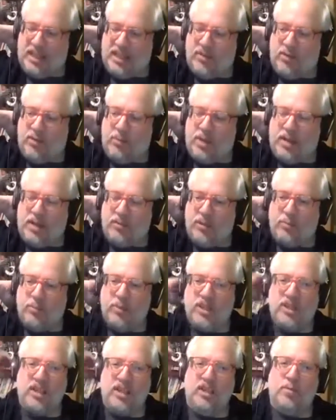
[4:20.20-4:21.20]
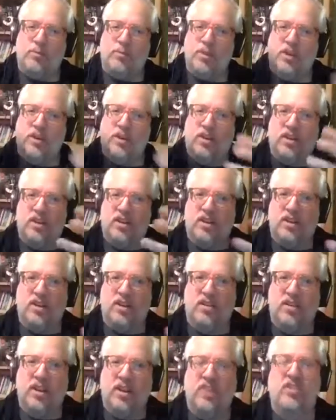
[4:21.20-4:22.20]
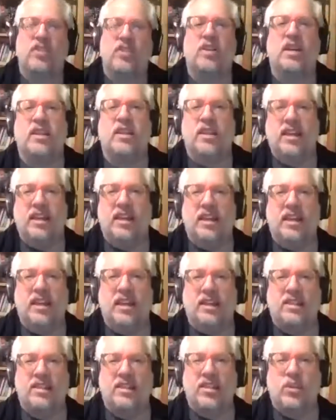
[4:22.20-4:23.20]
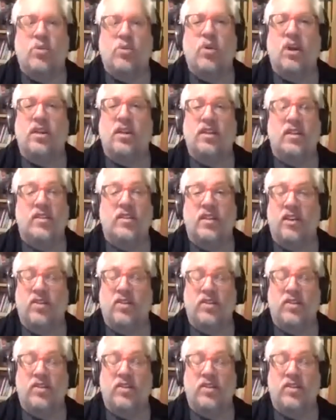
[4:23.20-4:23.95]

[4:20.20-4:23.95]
benefit. But the other thing is the quality.